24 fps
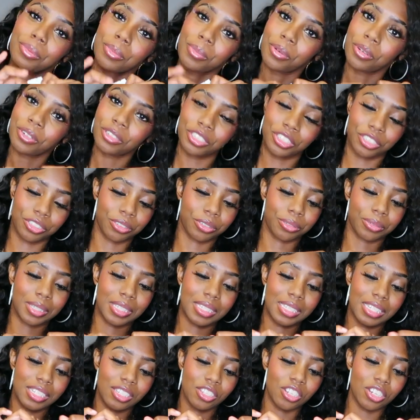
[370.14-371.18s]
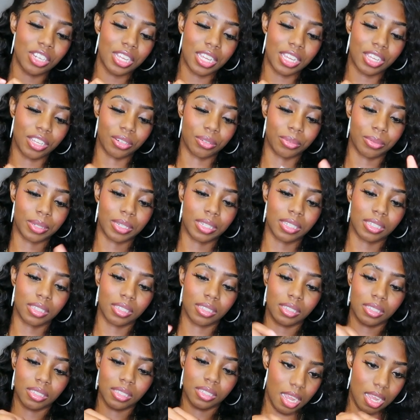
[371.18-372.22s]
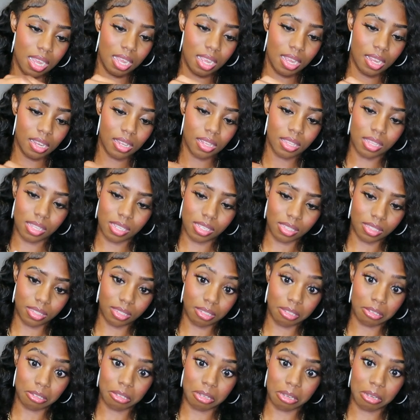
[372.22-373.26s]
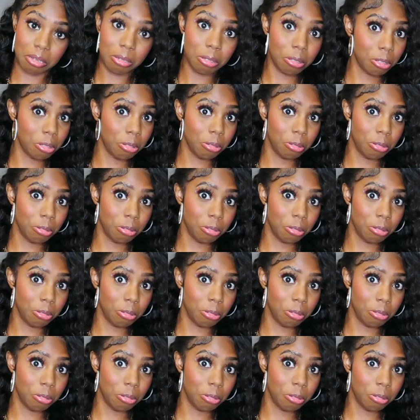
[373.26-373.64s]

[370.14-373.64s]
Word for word: Some more jewelry. These are earrings. And these look kind of